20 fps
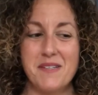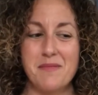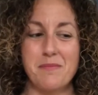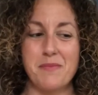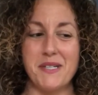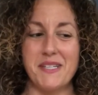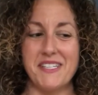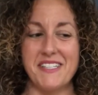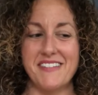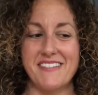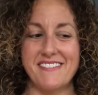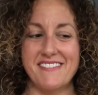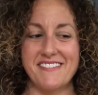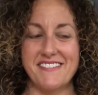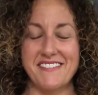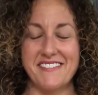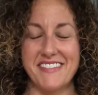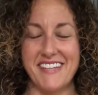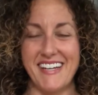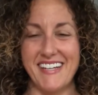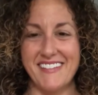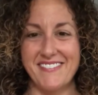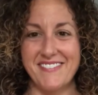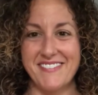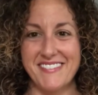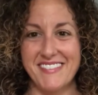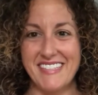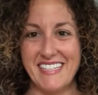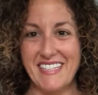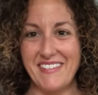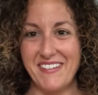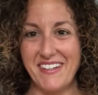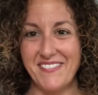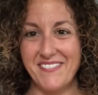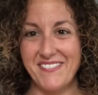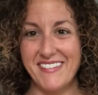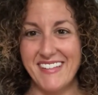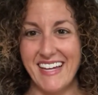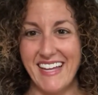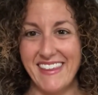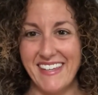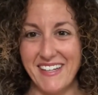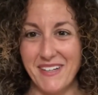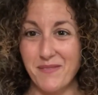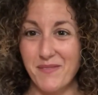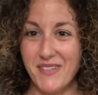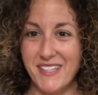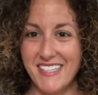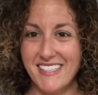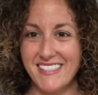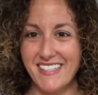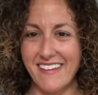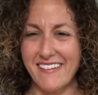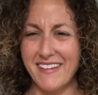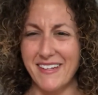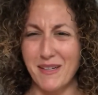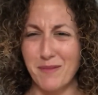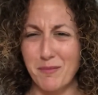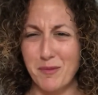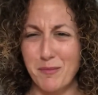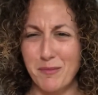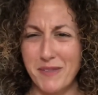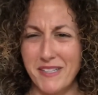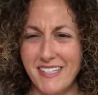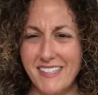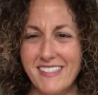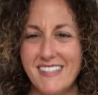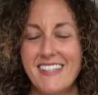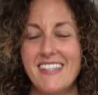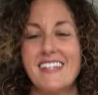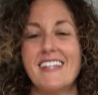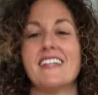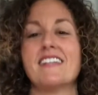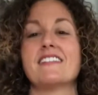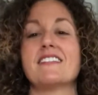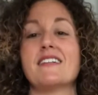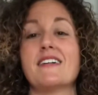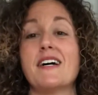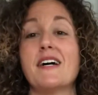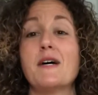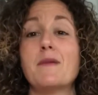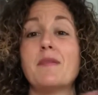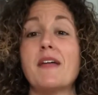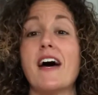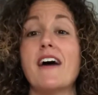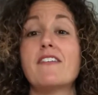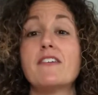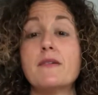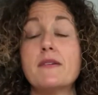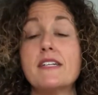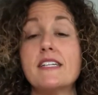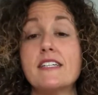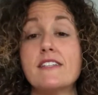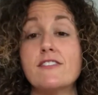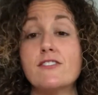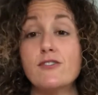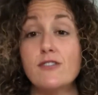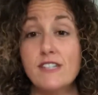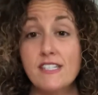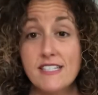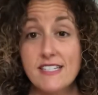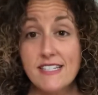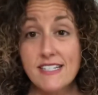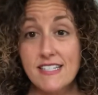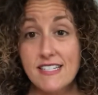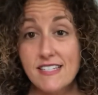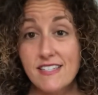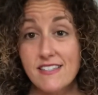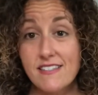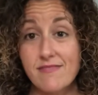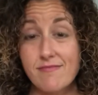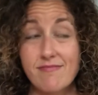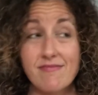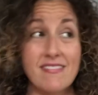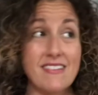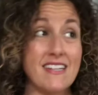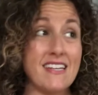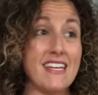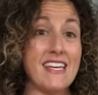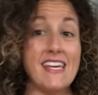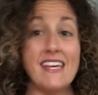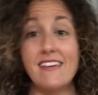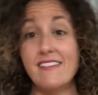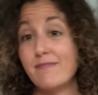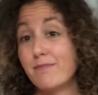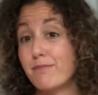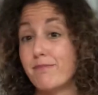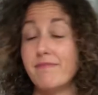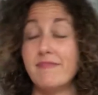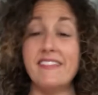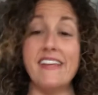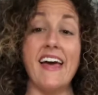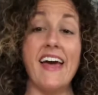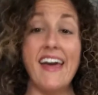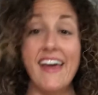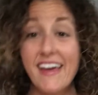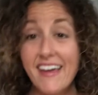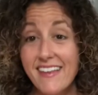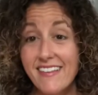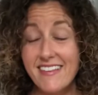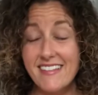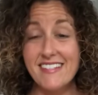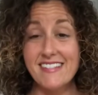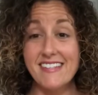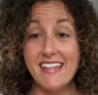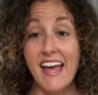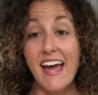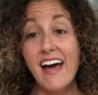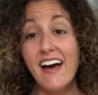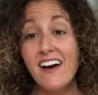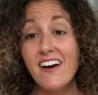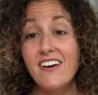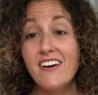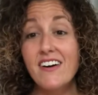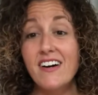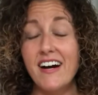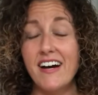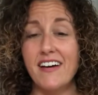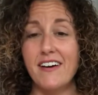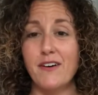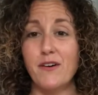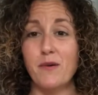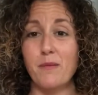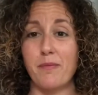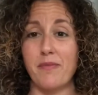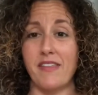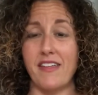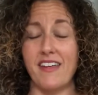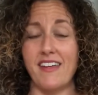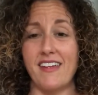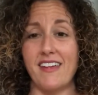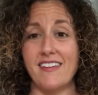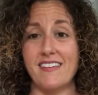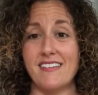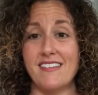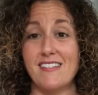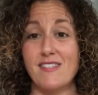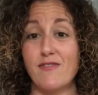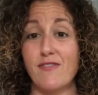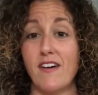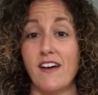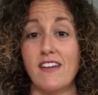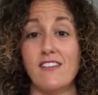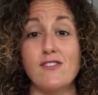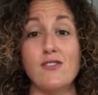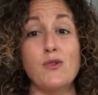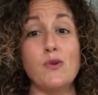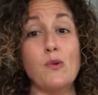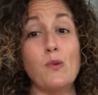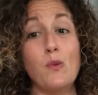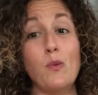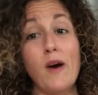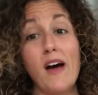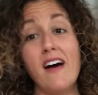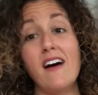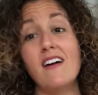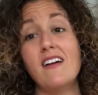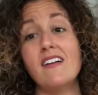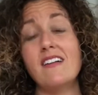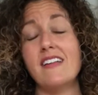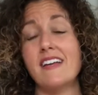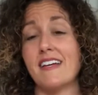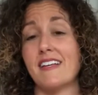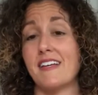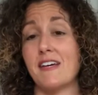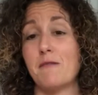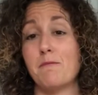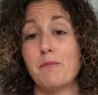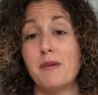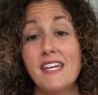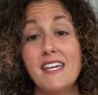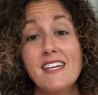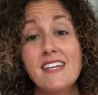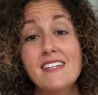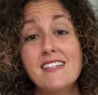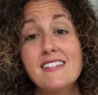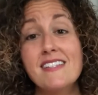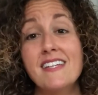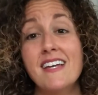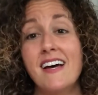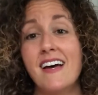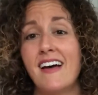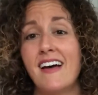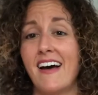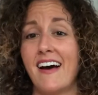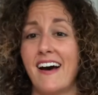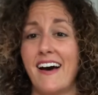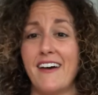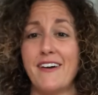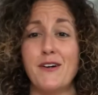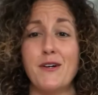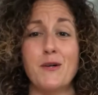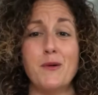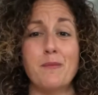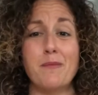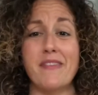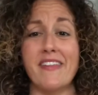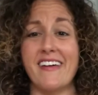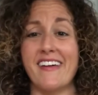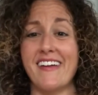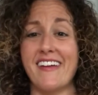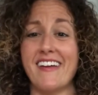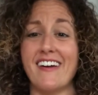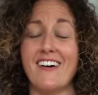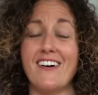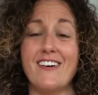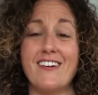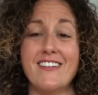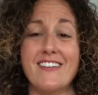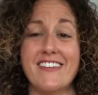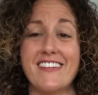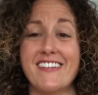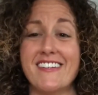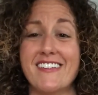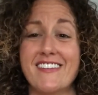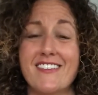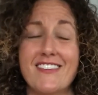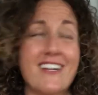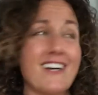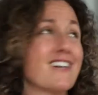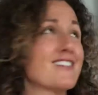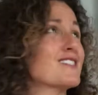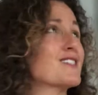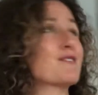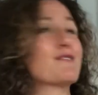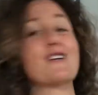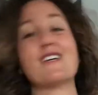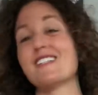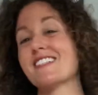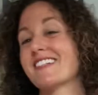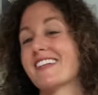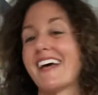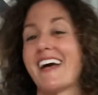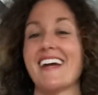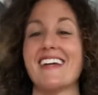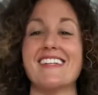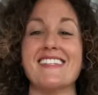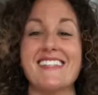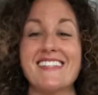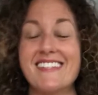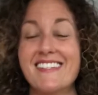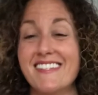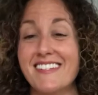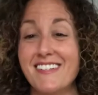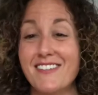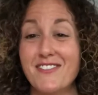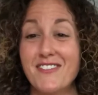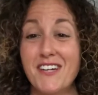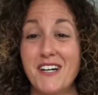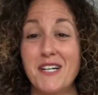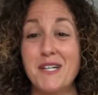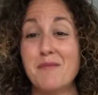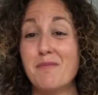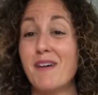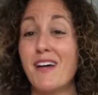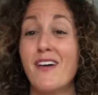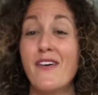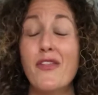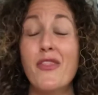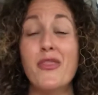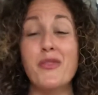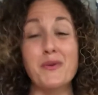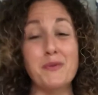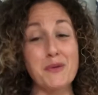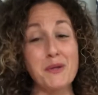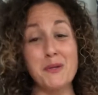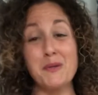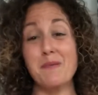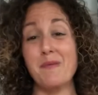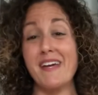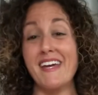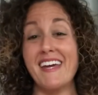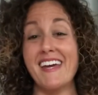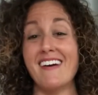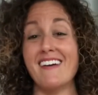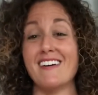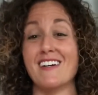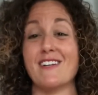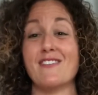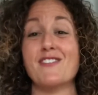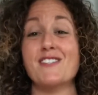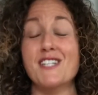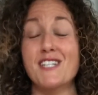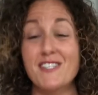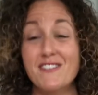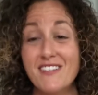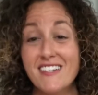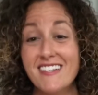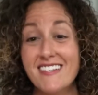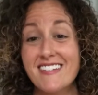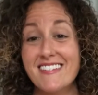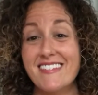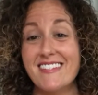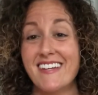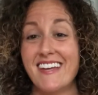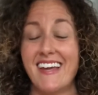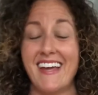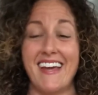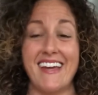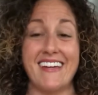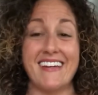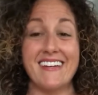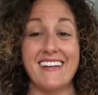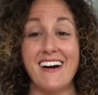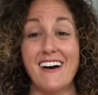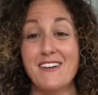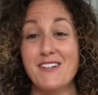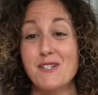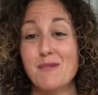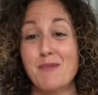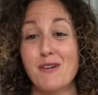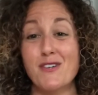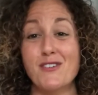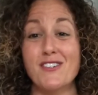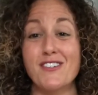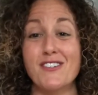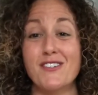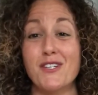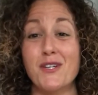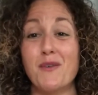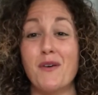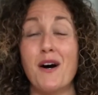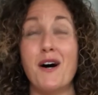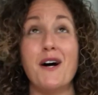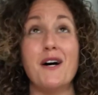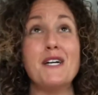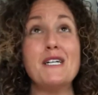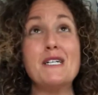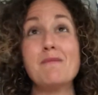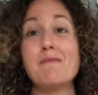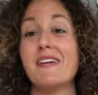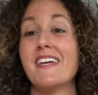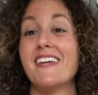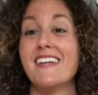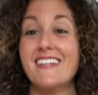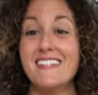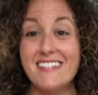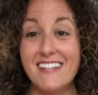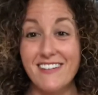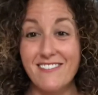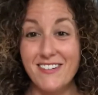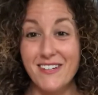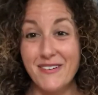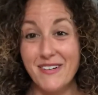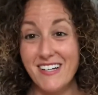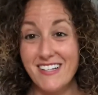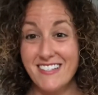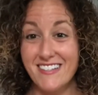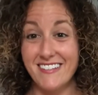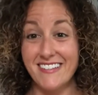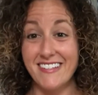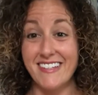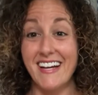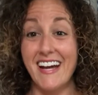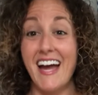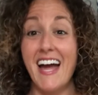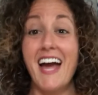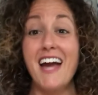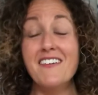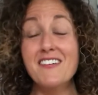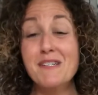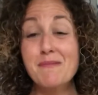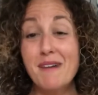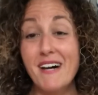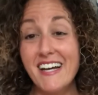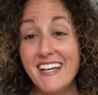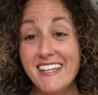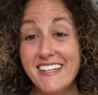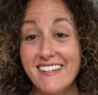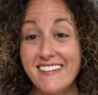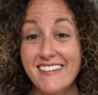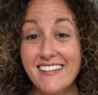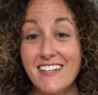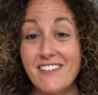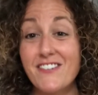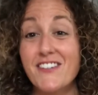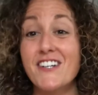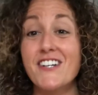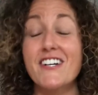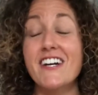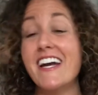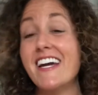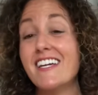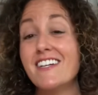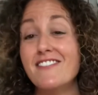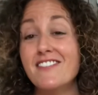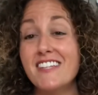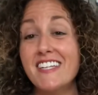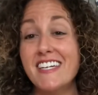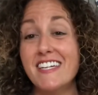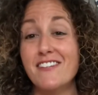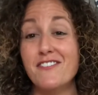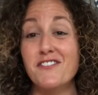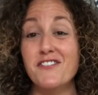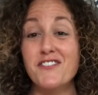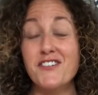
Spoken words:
But yeah, anyway, I think I'm finished. I think I'm complete. So I hope that everyone enjoys this day, this now. I hope that this finds you well and at peace. I hope that all the thoughts and words and actions that have come through me are of service and in contribution to all beings everywhere, so that everybody can live creatively and